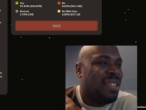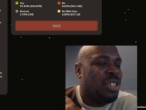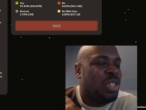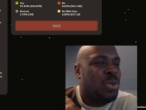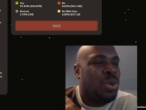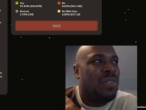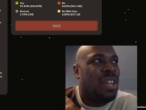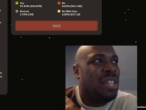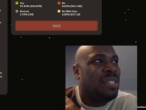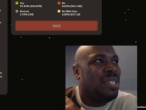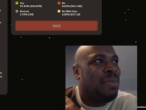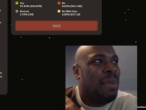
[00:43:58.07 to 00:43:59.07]
I just would have
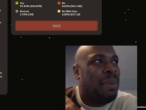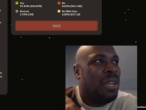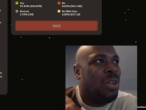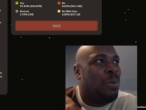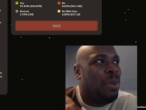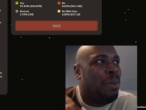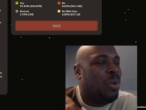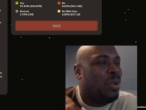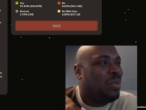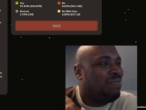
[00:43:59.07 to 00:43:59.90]
liked to see maybe a little bit more